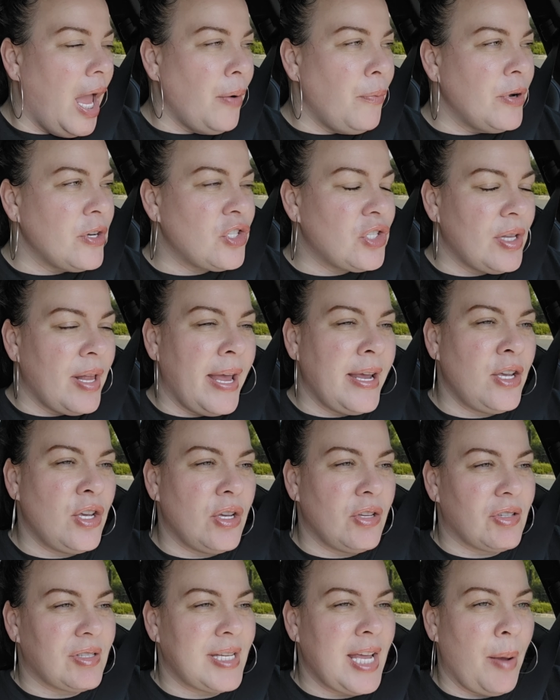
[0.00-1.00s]
I wish like
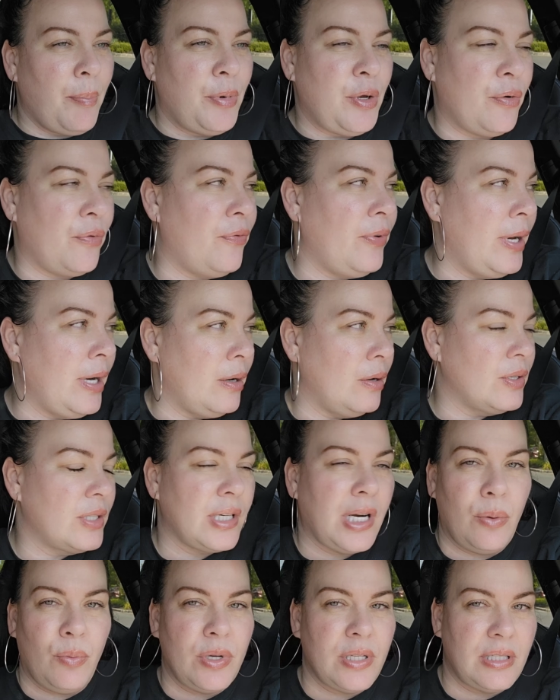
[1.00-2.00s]
you could snap your fingers
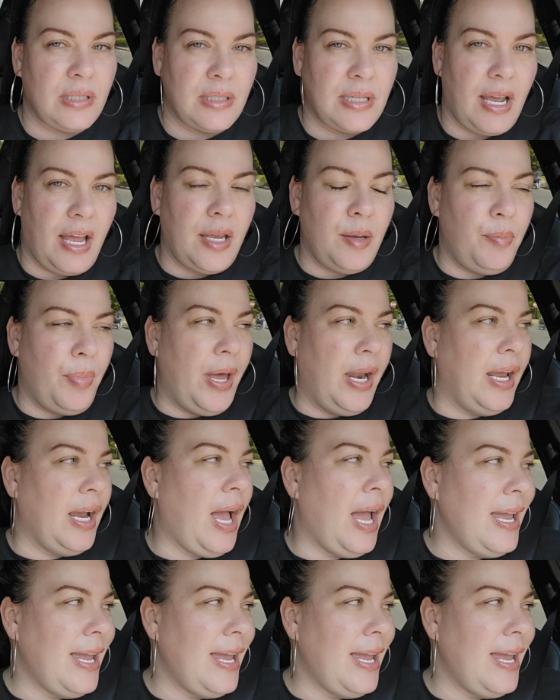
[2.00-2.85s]
and I wasn't diabetic.